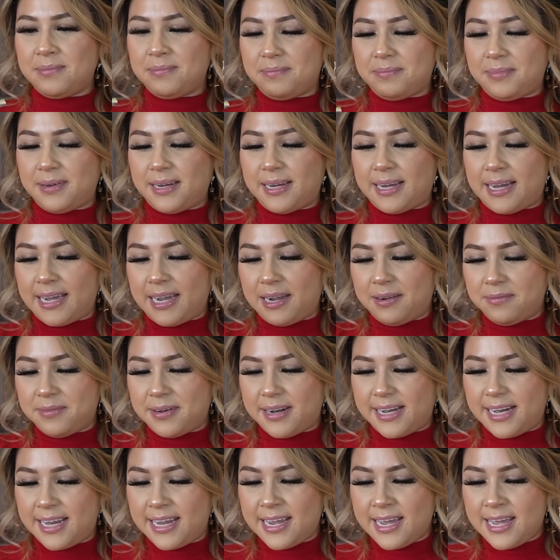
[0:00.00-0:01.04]
But I am
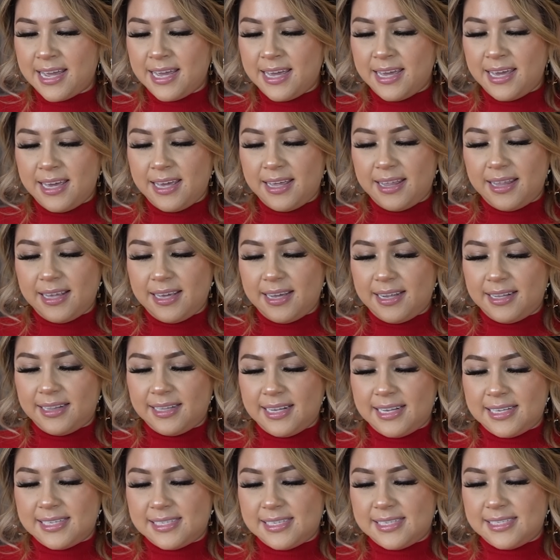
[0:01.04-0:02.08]
ready.
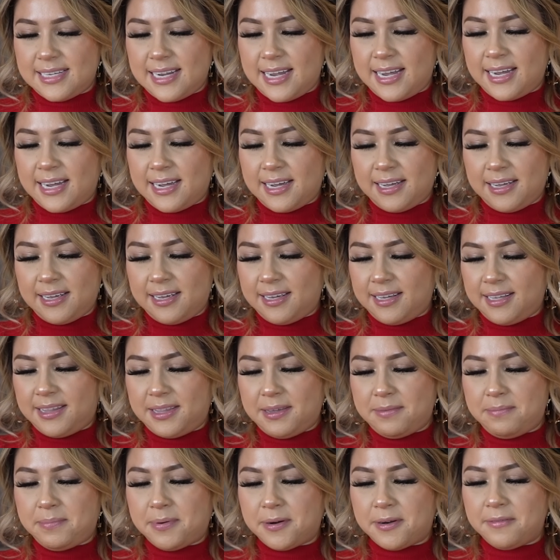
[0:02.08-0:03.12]
This is like
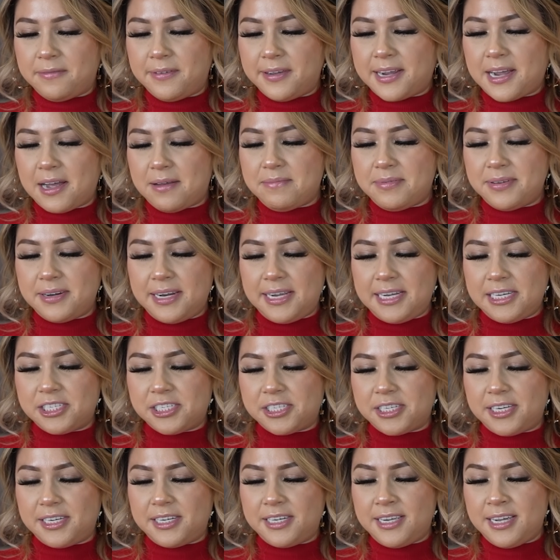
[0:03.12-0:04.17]
the perfect
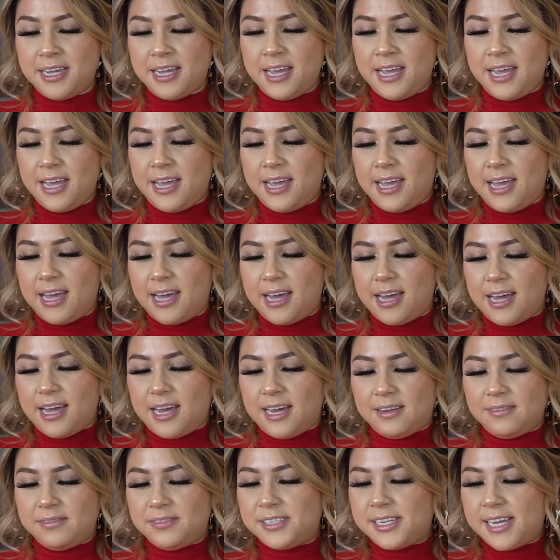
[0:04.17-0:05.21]
combination
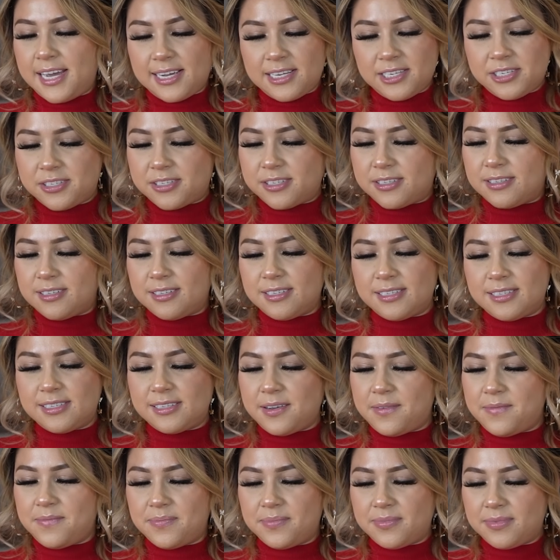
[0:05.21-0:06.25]
of textures
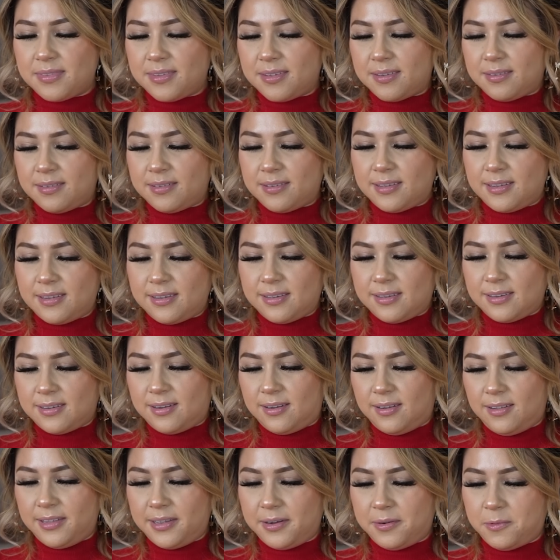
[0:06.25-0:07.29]

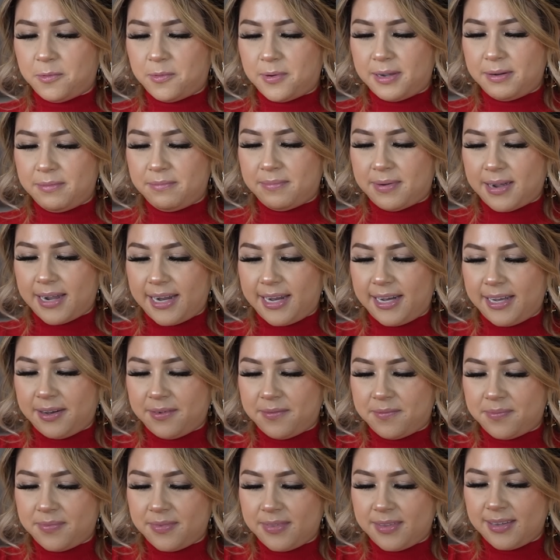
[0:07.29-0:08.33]
all in one bite.
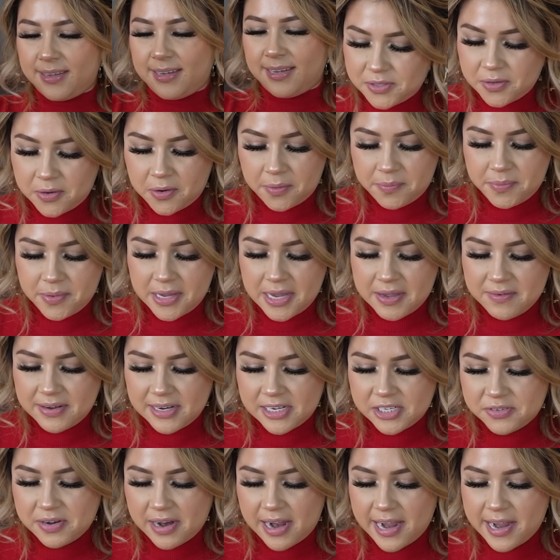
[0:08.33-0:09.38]
So hope you give it
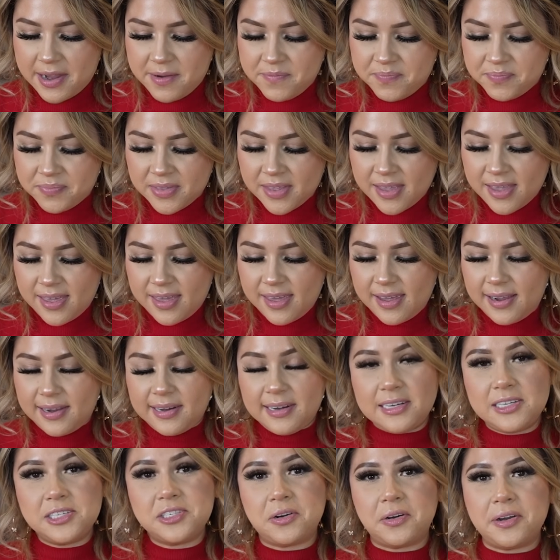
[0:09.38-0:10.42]
a try and
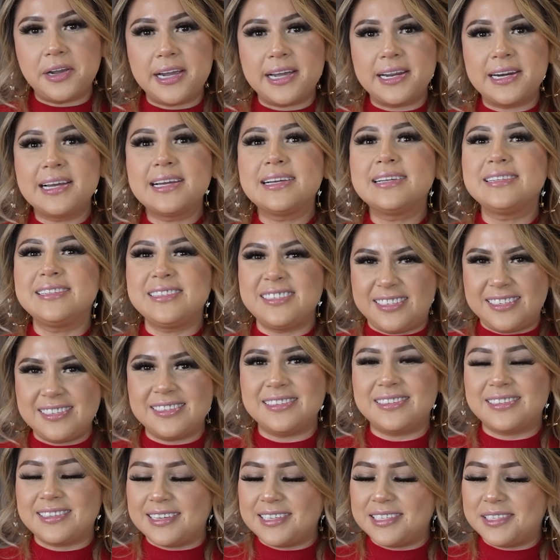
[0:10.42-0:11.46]
enjoy it
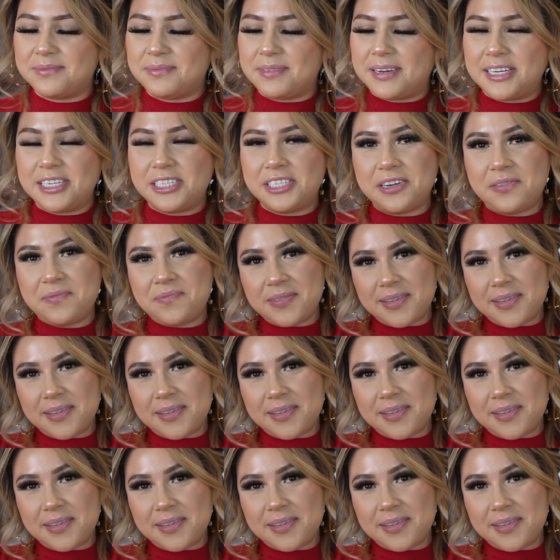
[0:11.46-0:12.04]
just as much.